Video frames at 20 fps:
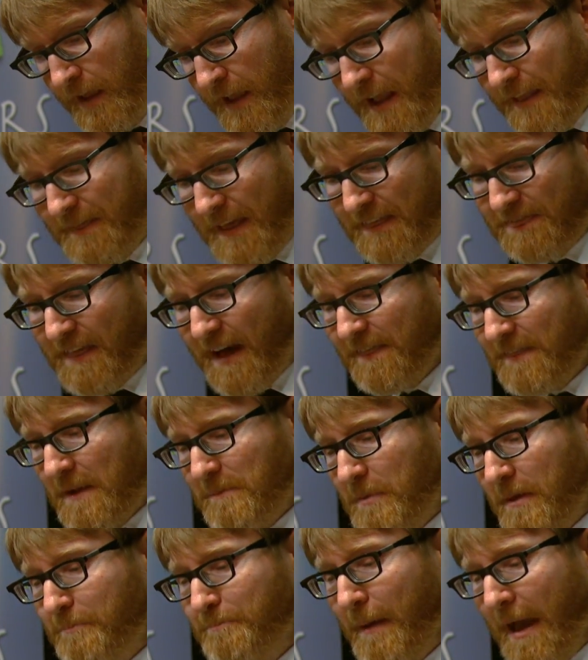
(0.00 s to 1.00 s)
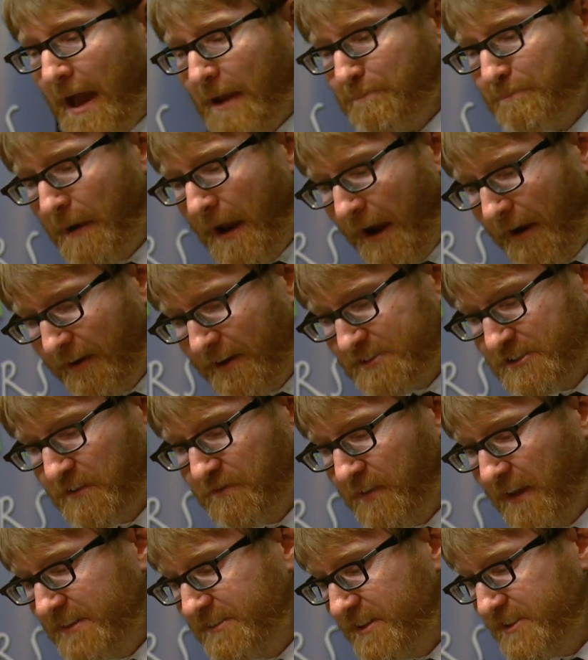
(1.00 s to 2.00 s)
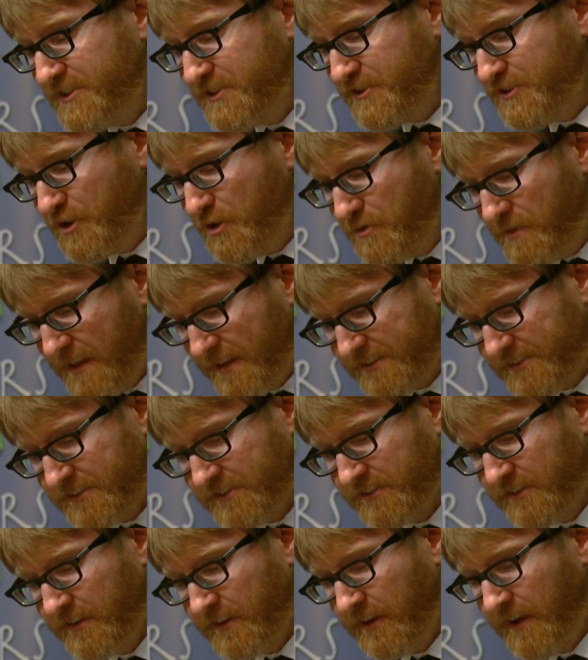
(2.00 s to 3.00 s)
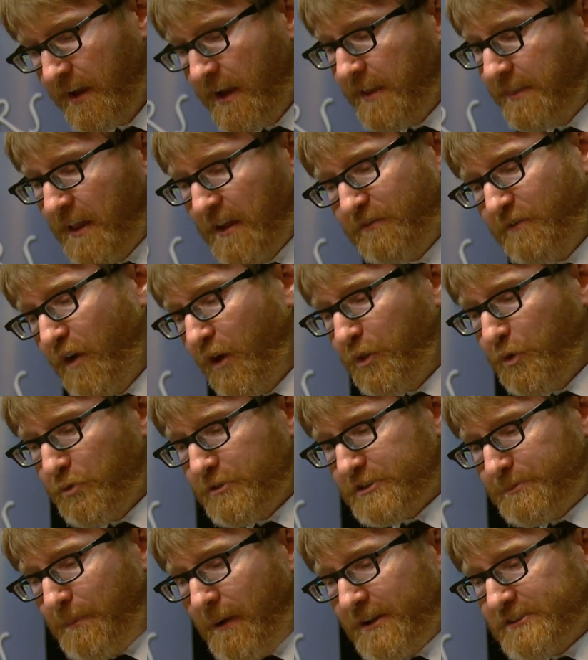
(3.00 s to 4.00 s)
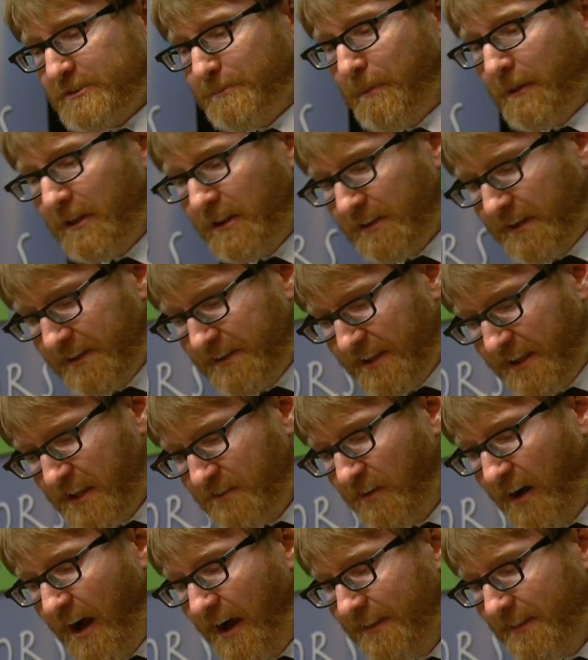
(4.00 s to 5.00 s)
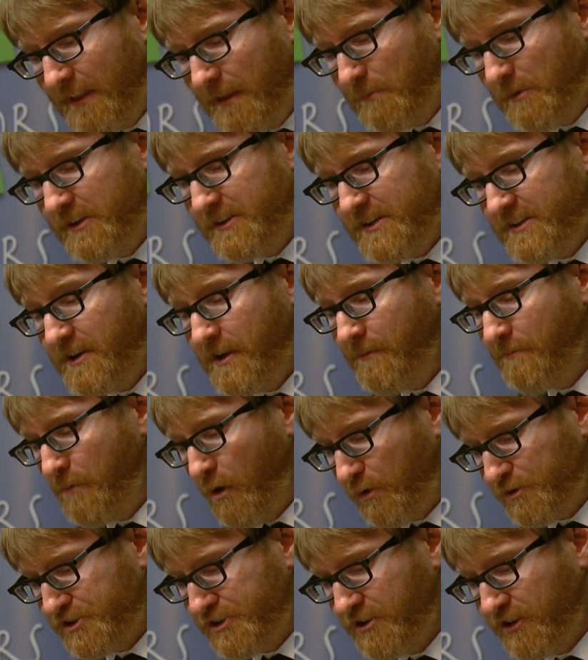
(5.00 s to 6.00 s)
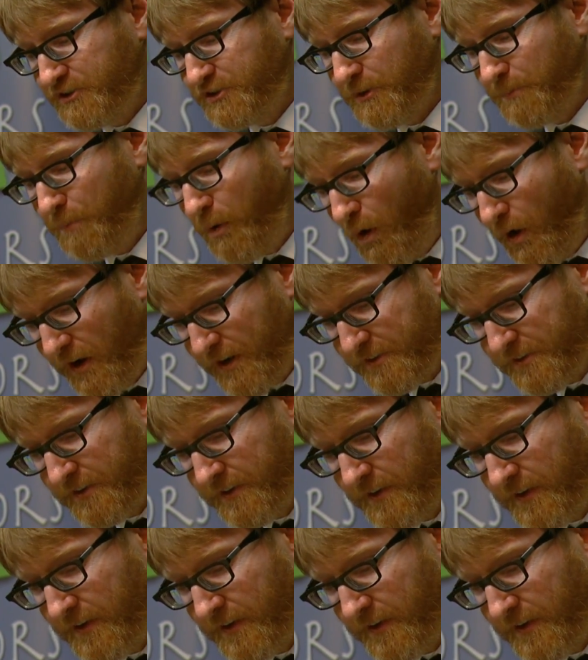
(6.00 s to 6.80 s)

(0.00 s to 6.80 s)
They thought they'd be bad parents if they didn't do this. They felt a responsibility to give unlimited emotional support.